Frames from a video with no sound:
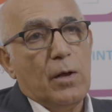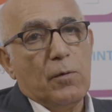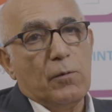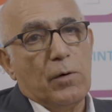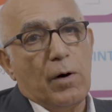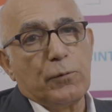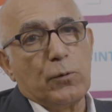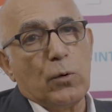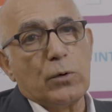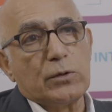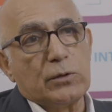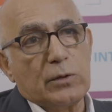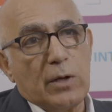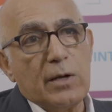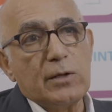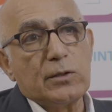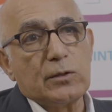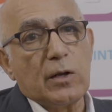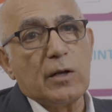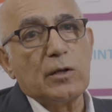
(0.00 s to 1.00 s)
Well, of course,
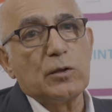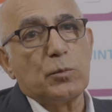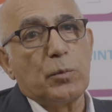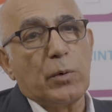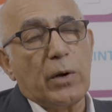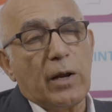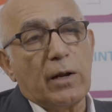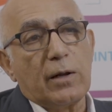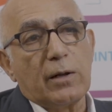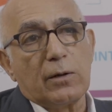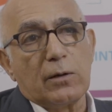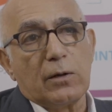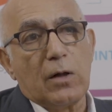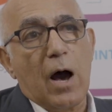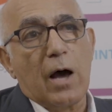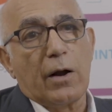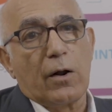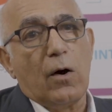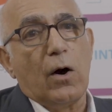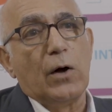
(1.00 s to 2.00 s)
these things bring a
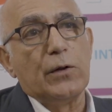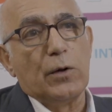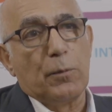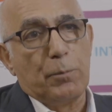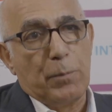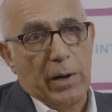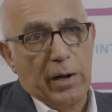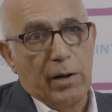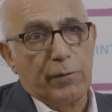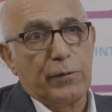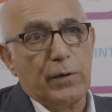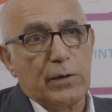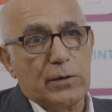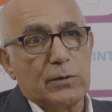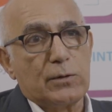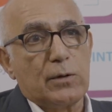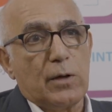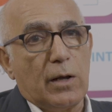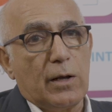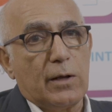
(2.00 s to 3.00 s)
lot of other
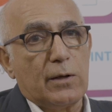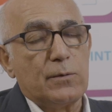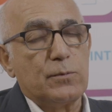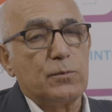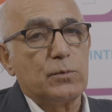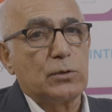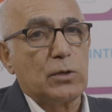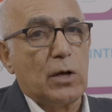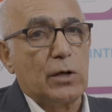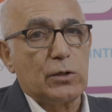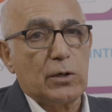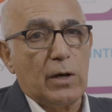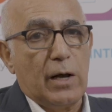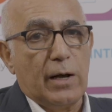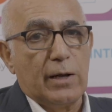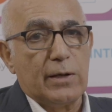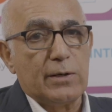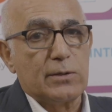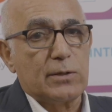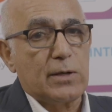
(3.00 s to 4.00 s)
benefits, such
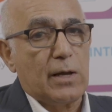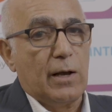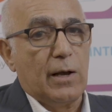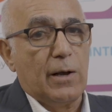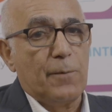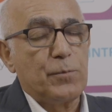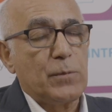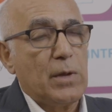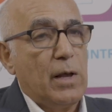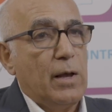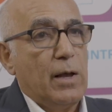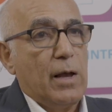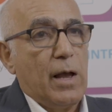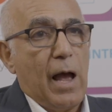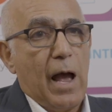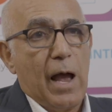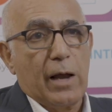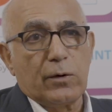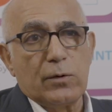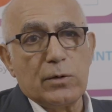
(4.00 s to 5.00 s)
as
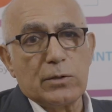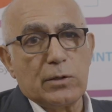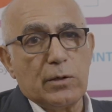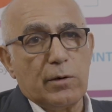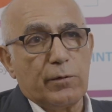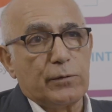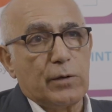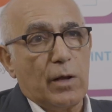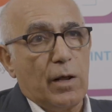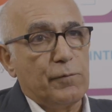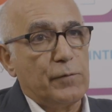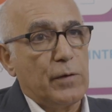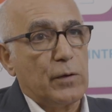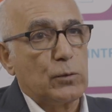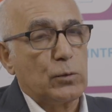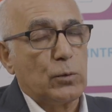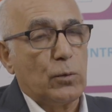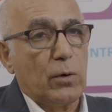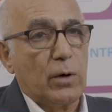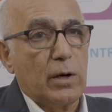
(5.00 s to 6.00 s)
accuracy of the
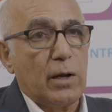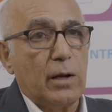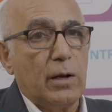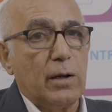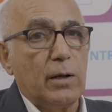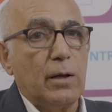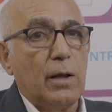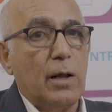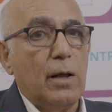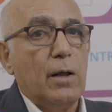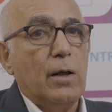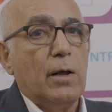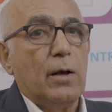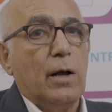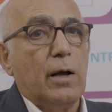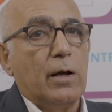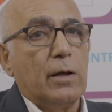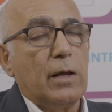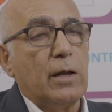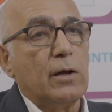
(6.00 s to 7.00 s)
inventory,
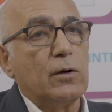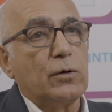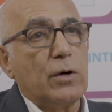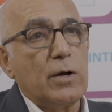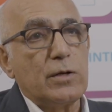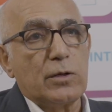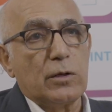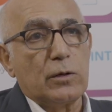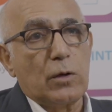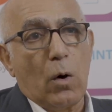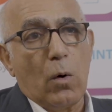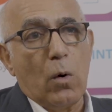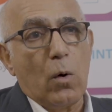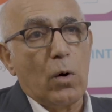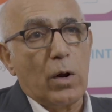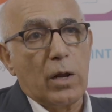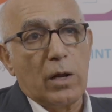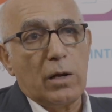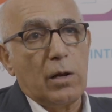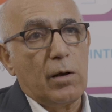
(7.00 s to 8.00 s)
increasing the
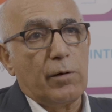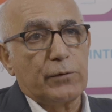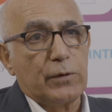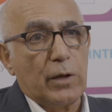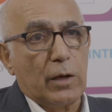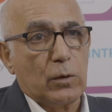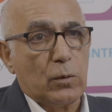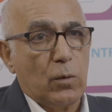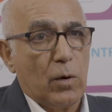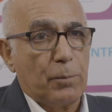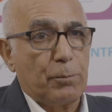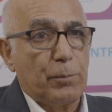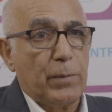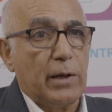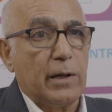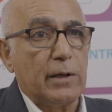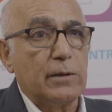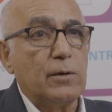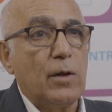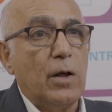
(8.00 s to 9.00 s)
OEE of the
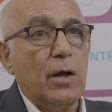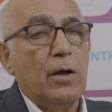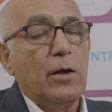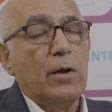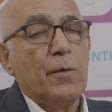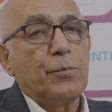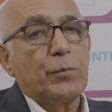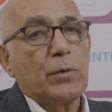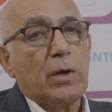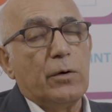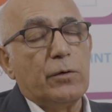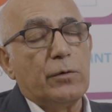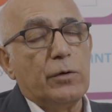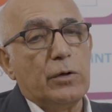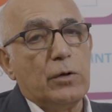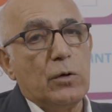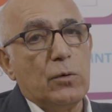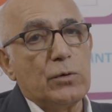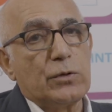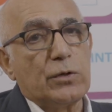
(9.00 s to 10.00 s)
equipment,
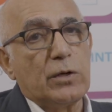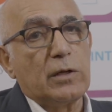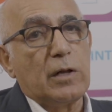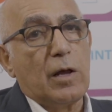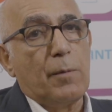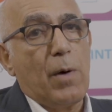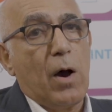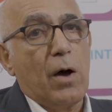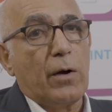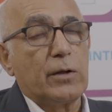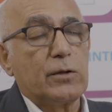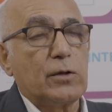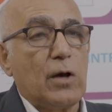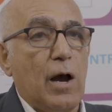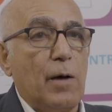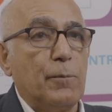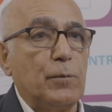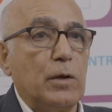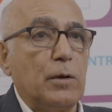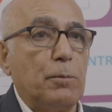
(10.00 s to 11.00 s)
reducing the amount of
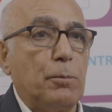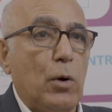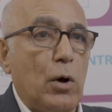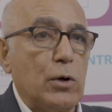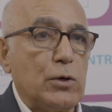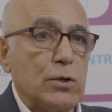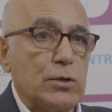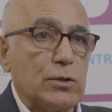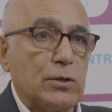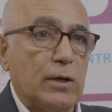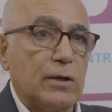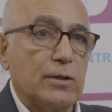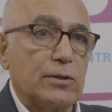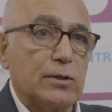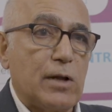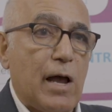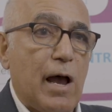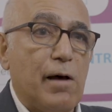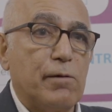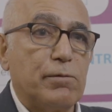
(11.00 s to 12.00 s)
time the purchasing
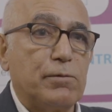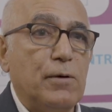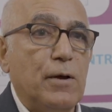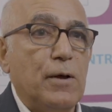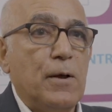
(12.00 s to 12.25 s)
staff